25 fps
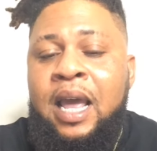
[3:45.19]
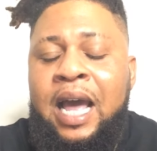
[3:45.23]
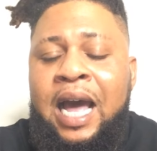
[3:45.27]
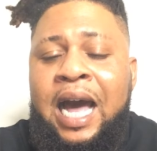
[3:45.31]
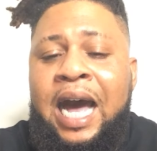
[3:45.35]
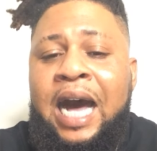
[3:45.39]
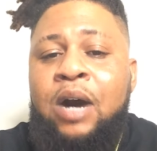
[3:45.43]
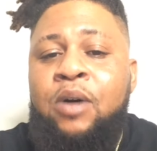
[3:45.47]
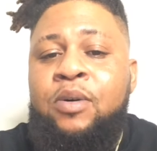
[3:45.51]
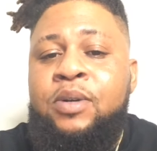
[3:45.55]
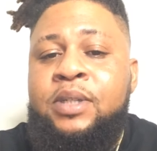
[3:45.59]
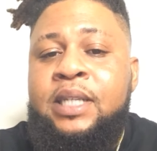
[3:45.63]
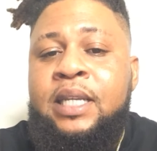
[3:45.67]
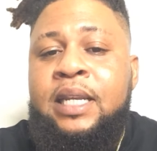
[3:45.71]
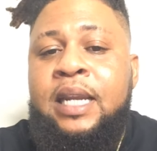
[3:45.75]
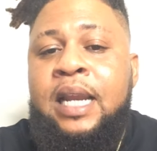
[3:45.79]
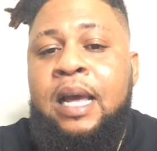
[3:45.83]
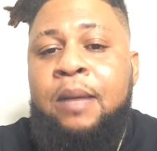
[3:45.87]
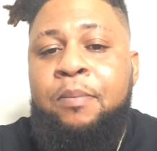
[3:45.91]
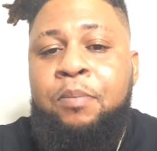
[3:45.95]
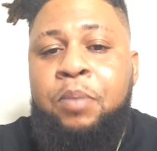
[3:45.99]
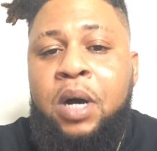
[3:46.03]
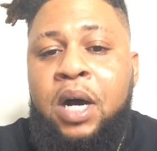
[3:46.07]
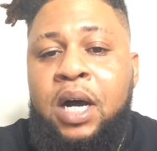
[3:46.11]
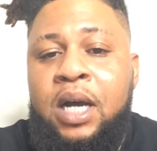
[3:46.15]
How is it
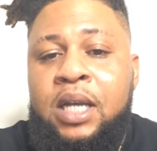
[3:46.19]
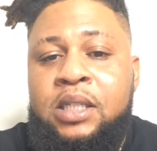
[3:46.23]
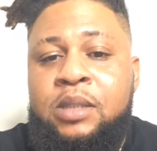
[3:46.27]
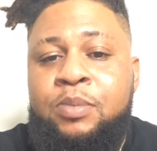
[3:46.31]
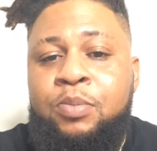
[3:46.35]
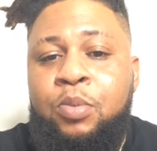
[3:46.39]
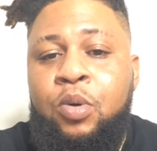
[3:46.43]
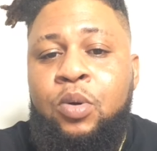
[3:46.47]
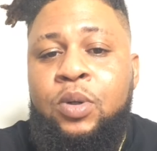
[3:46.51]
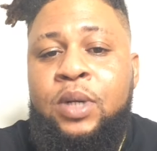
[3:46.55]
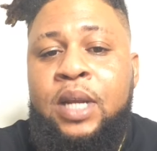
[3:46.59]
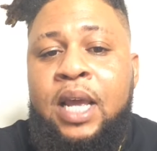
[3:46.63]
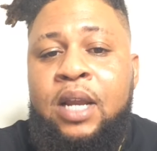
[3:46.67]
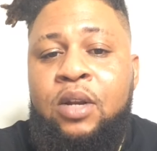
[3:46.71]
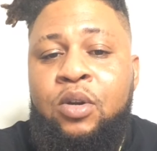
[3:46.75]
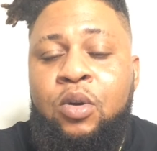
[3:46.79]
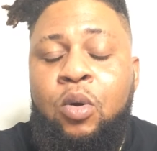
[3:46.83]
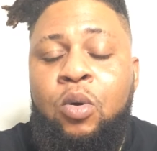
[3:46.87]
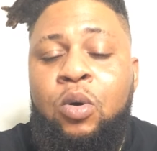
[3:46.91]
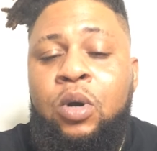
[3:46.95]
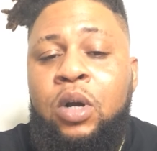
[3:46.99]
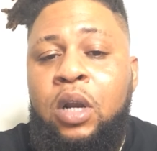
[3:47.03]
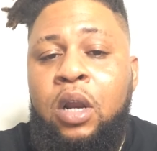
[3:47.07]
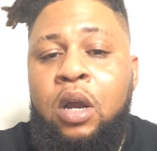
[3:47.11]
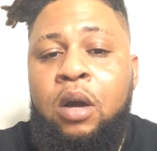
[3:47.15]
not possible that
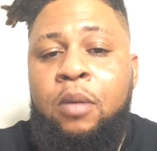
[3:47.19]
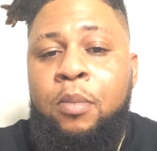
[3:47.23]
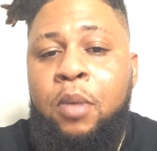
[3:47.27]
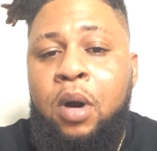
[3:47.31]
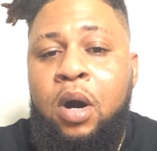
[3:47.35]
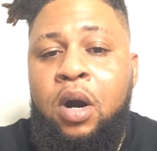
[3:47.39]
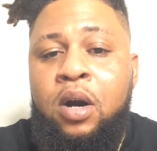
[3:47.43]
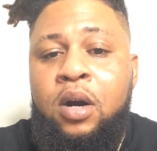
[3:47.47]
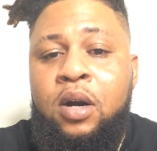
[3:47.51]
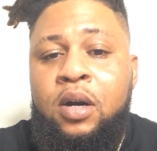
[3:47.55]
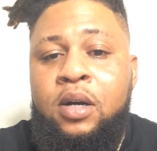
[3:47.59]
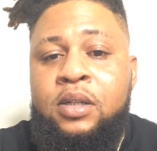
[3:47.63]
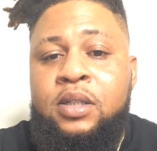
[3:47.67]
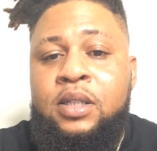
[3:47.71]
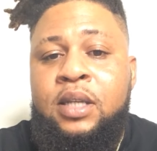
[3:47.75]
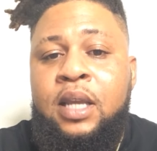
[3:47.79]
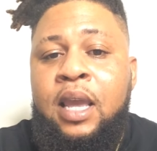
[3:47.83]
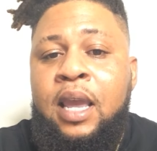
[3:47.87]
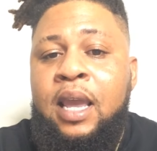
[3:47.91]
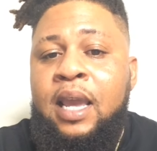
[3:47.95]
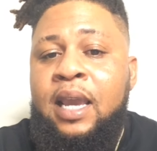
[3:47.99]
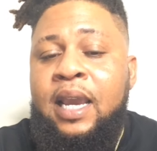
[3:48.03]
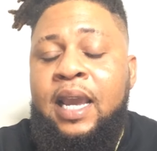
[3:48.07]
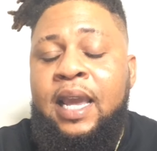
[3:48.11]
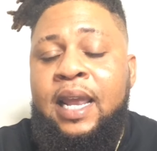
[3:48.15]
Dogelon Mars
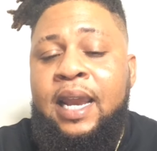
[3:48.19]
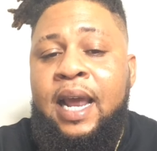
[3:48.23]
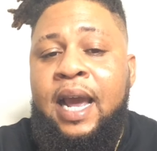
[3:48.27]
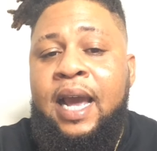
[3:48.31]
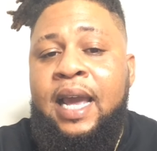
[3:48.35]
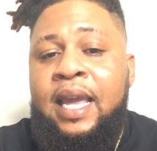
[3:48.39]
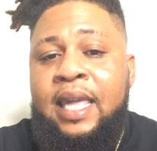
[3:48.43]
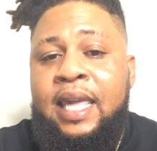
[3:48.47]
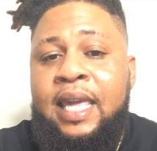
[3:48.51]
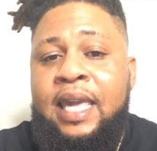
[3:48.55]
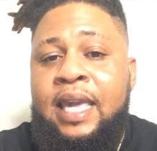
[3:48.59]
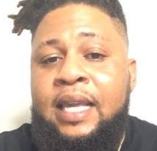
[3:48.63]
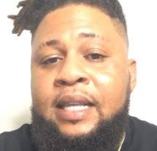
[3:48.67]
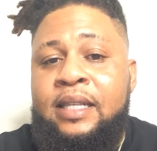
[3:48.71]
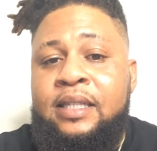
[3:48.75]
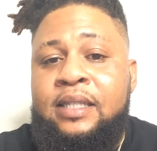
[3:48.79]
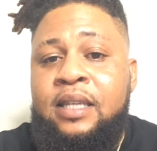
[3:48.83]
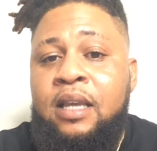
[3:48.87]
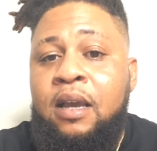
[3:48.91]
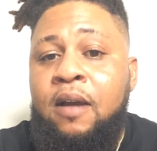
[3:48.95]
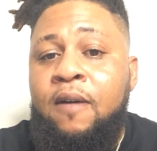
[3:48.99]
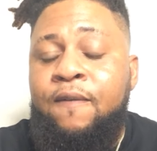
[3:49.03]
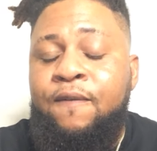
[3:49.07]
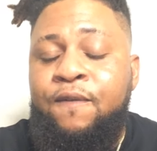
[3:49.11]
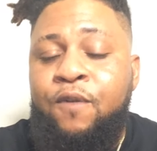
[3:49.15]
cannot
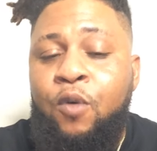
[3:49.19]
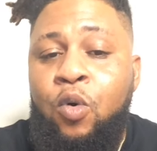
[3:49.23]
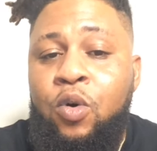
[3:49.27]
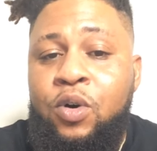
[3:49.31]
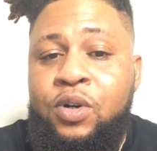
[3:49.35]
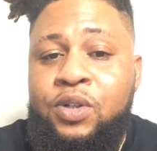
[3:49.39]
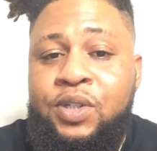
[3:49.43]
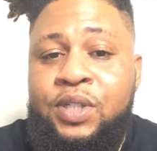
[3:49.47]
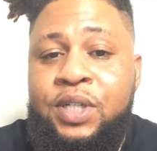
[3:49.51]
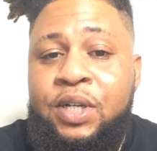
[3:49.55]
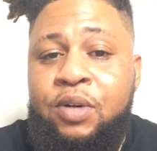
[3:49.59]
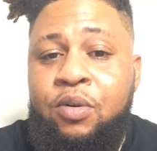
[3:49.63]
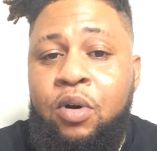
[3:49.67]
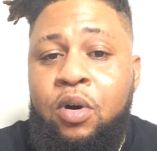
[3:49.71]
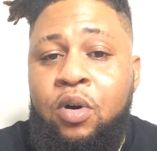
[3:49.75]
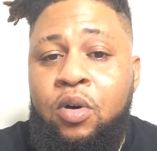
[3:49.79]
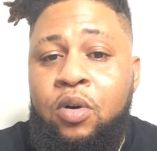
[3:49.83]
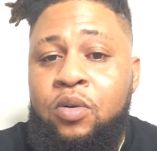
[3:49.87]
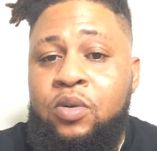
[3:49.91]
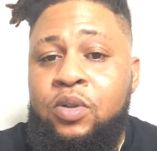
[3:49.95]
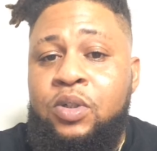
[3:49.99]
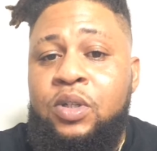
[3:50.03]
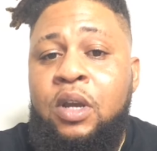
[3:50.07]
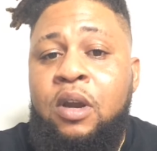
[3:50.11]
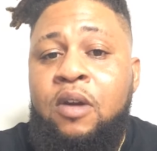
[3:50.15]
eat 4
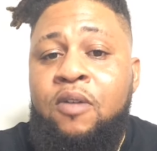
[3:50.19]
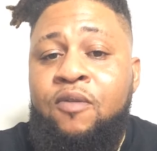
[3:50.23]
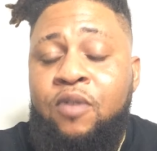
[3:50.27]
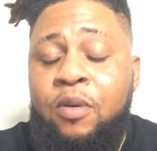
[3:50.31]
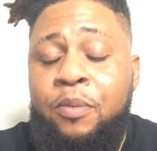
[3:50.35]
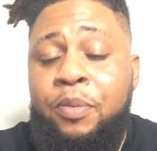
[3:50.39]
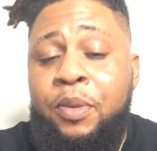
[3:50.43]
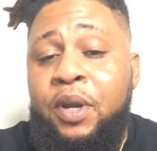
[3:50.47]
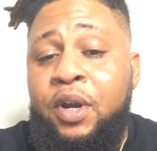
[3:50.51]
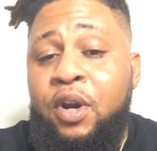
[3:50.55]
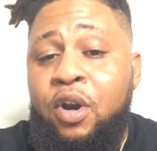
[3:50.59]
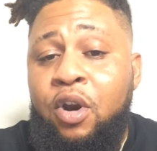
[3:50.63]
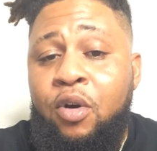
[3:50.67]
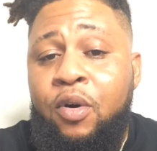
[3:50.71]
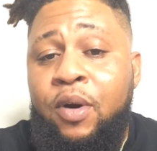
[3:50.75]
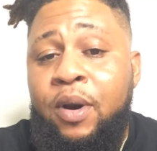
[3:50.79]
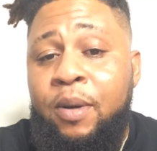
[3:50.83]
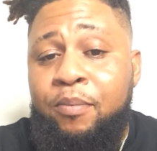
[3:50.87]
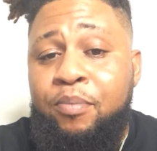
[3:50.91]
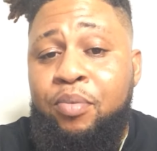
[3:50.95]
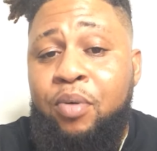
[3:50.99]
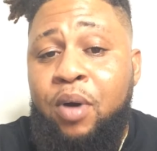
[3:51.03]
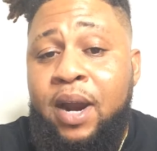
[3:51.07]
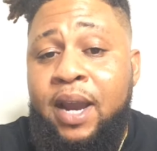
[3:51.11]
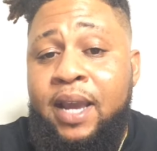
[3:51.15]
zeros from the
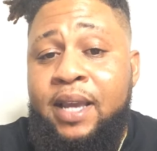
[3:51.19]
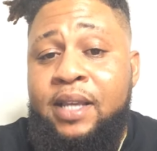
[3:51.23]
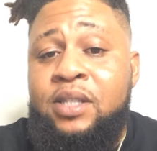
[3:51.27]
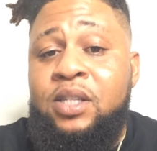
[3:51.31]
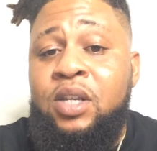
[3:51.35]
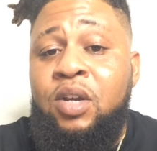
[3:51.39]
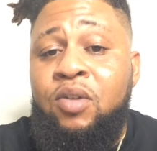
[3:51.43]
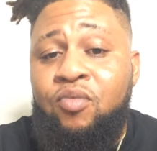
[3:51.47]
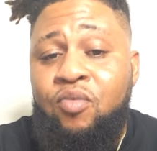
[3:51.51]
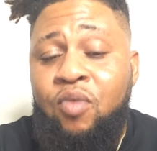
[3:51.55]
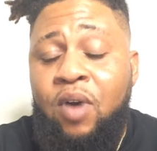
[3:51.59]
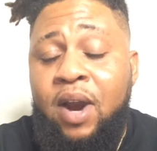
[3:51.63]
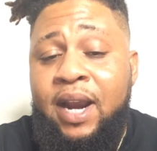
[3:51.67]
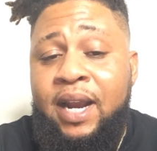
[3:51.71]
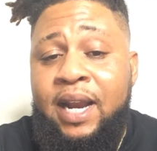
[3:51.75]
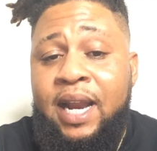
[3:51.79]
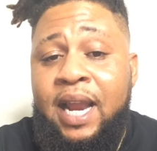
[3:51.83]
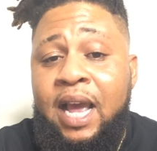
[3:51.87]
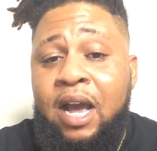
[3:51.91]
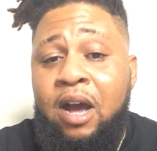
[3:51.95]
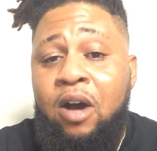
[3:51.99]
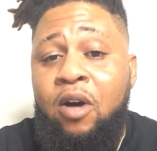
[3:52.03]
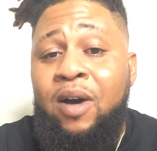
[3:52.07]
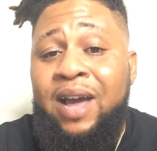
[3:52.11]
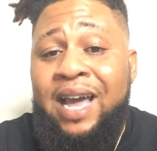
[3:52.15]
current price right
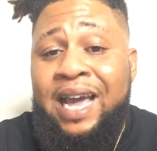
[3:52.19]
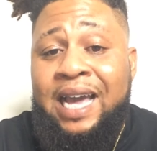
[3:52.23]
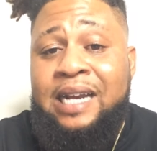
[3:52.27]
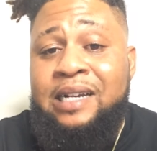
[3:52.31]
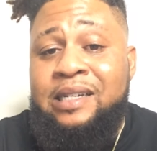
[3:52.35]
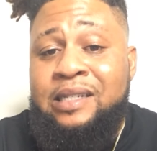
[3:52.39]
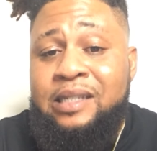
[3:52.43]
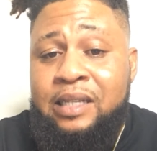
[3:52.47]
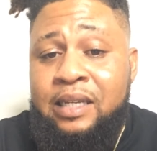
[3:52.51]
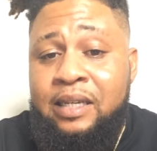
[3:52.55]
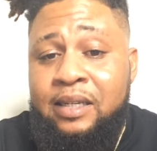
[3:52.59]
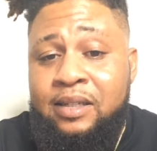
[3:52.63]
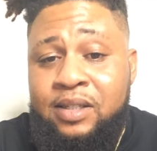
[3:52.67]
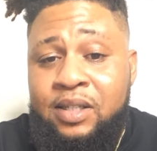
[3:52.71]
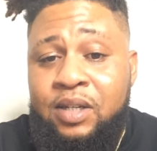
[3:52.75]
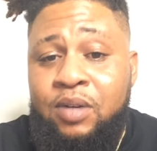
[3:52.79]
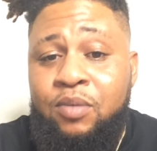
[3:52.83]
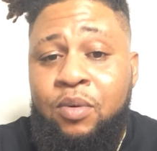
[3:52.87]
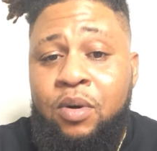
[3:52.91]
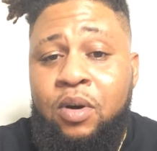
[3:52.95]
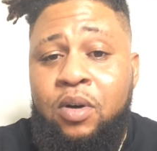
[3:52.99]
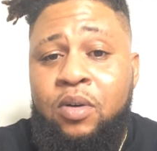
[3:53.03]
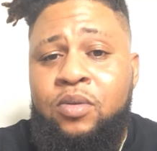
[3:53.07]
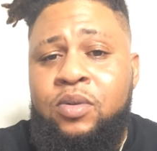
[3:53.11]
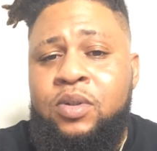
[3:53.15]
now at 6
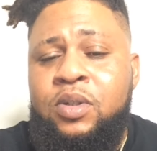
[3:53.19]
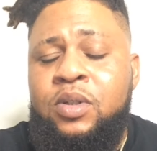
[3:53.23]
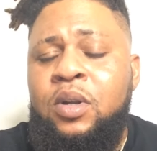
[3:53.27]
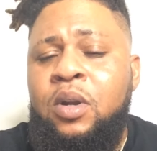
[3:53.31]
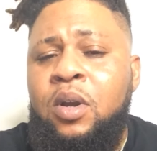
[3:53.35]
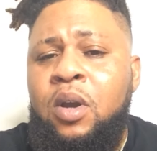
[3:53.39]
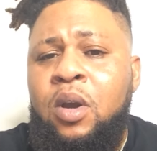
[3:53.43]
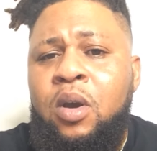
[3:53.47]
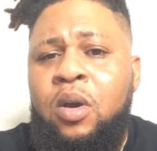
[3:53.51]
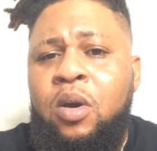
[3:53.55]
zeros?